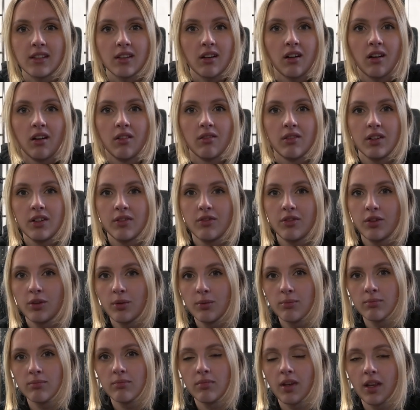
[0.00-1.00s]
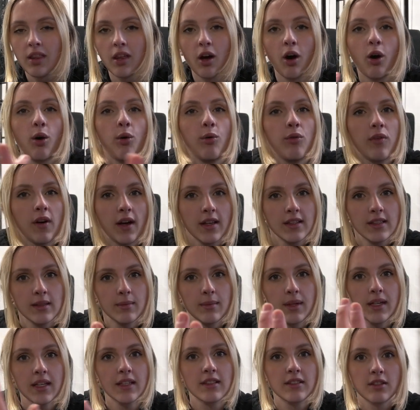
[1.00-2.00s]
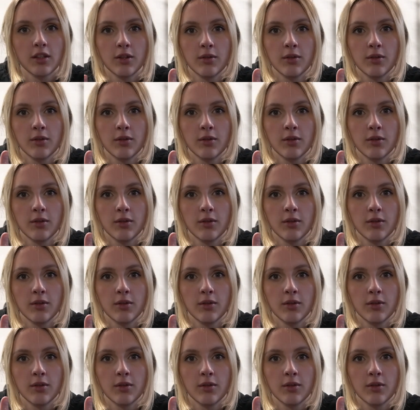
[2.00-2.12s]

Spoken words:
I can't really film like the whole 30 minutes.